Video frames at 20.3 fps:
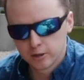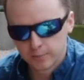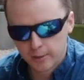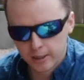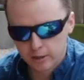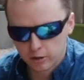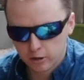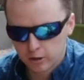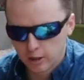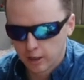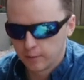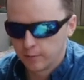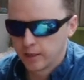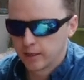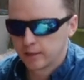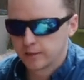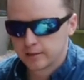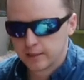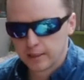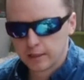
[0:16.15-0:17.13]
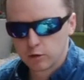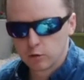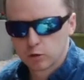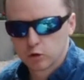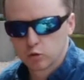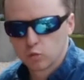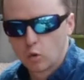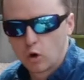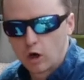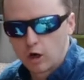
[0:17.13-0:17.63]
inspector come in and say there
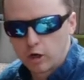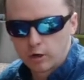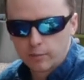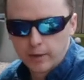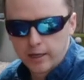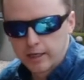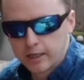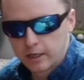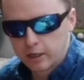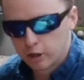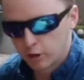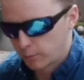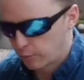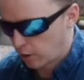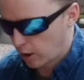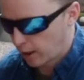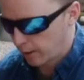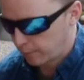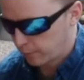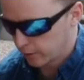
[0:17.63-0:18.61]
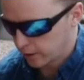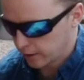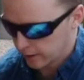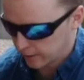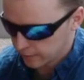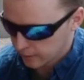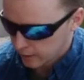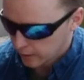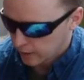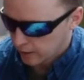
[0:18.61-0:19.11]
was water making it into the
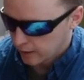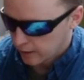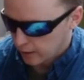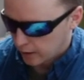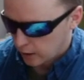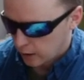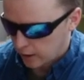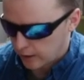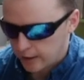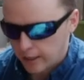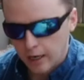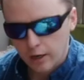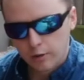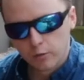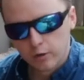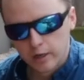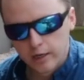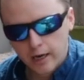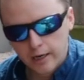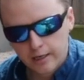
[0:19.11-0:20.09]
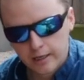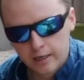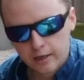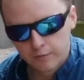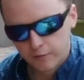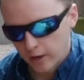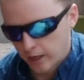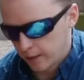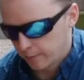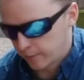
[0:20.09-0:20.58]
property. He can't really
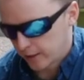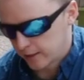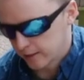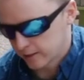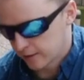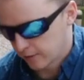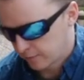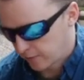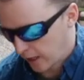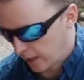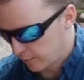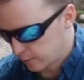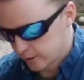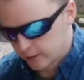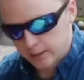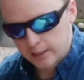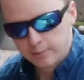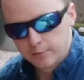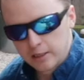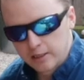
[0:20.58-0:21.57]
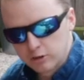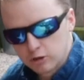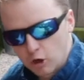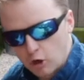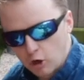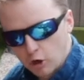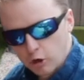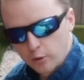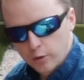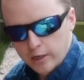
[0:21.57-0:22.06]
identify it because the fiber cement's
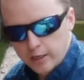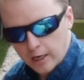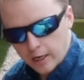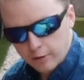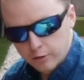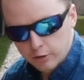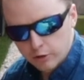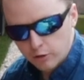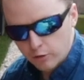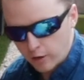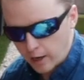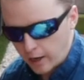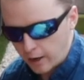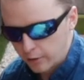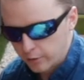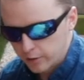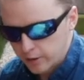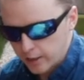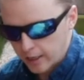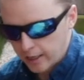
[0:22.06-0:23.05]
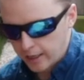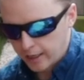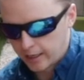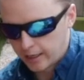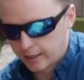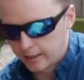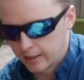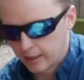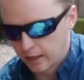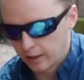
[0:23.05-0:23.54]
all the way down to the ground
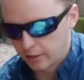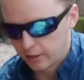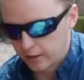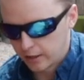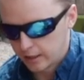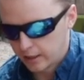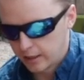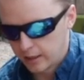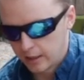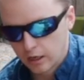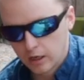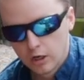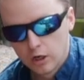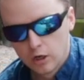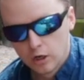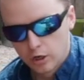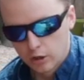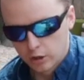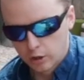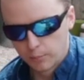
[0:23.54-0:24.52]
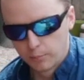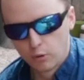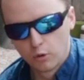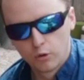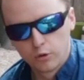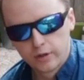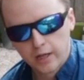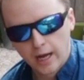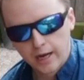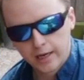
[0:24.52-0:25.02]
and the The
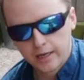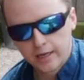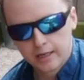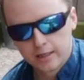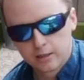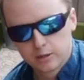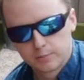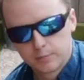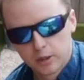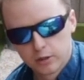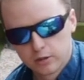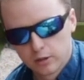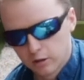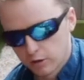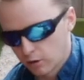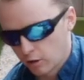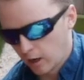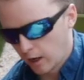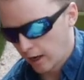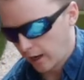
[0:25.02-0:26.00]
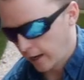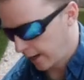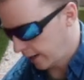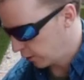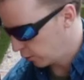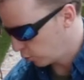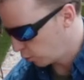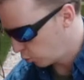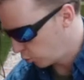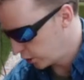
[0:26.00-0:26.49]
pool decking is built a little
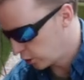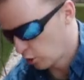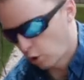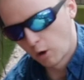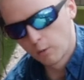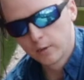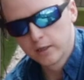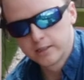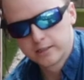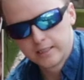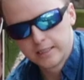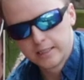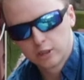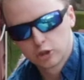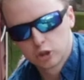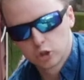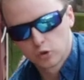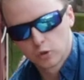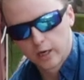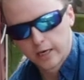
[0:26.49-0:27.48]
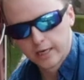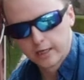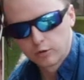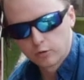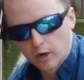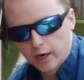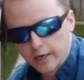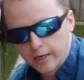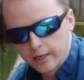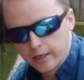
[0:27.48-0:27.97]
high. We normally see a
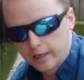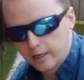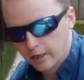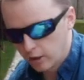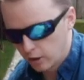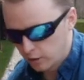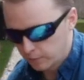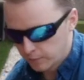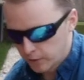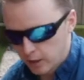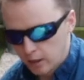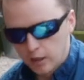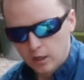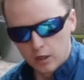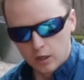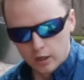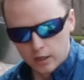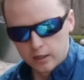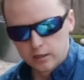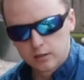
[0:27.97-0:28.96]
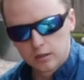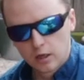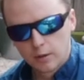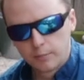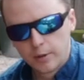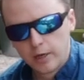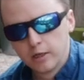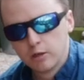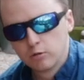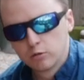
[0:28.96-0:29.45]
drain right here. His
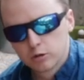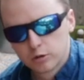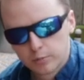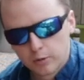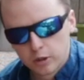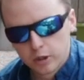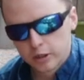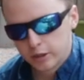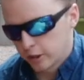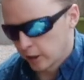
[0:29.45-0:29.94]
opinion is pretty